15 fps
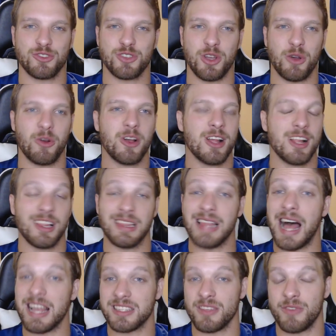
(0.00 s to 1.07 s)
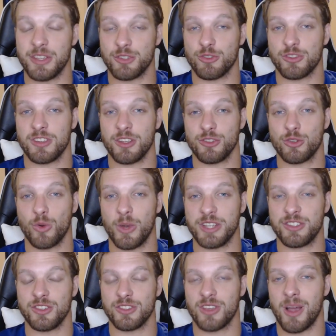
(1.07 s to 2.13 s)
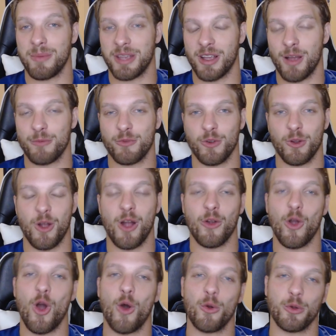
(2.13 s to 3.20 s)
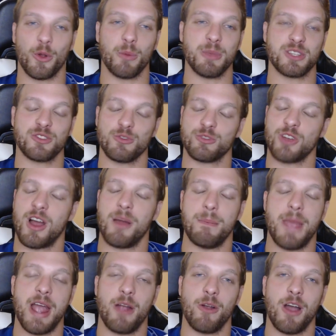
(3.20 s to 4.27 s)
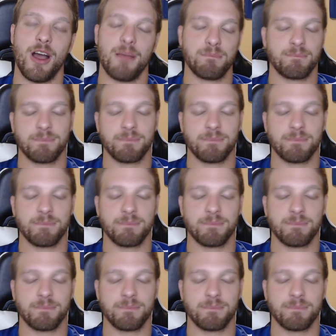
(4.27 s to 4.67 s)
So lots of interesting choices coming up for our owner, Mr. John Mara.